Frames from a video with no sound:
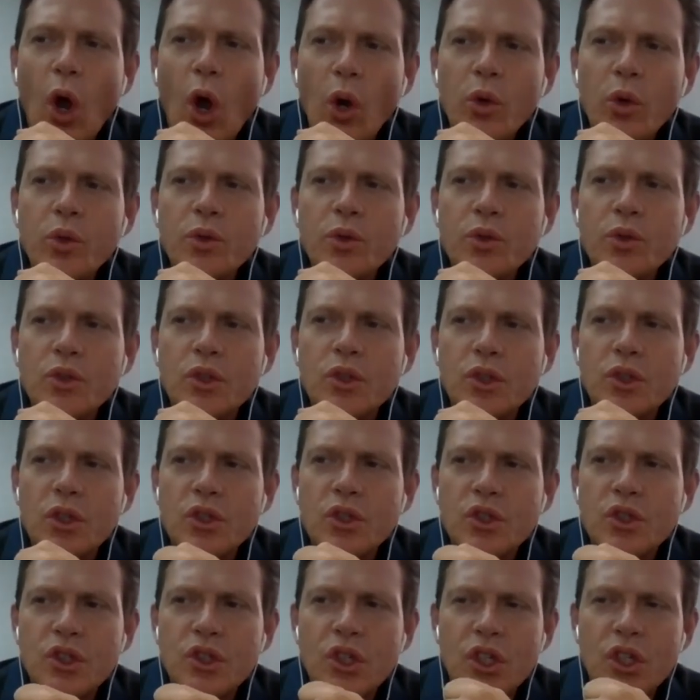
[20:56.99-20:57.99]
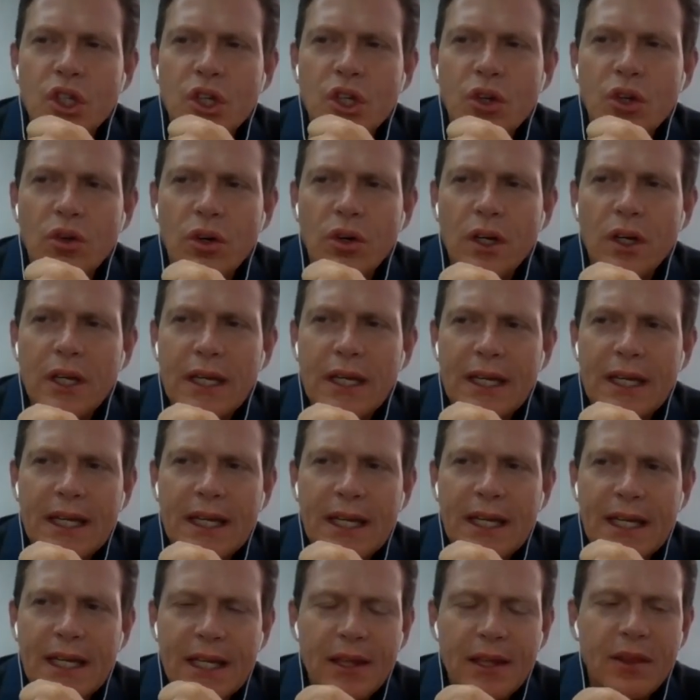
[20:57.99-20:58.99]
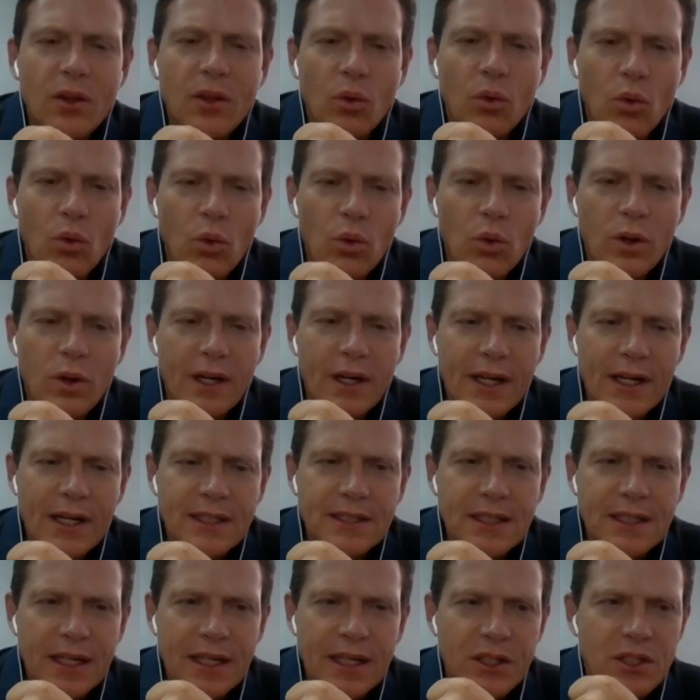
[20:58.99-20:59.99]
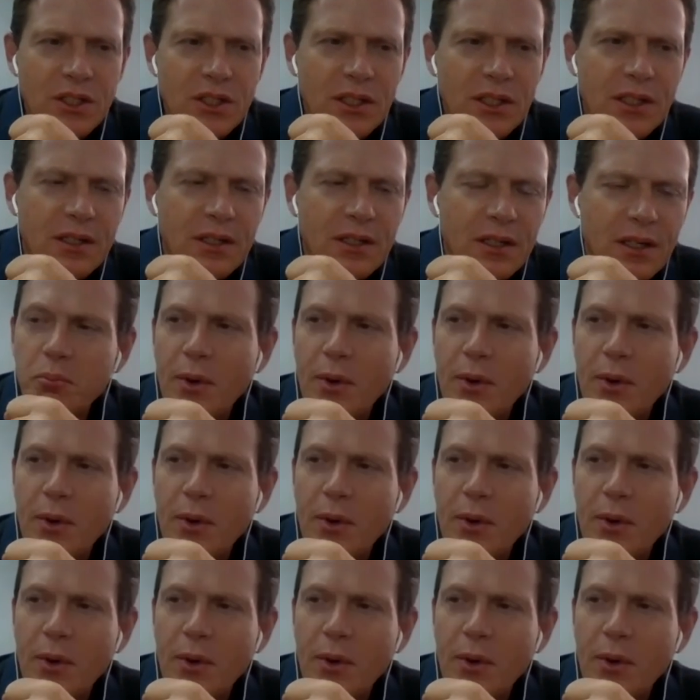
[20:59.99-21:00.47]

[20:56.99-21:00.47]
owns security in the organization?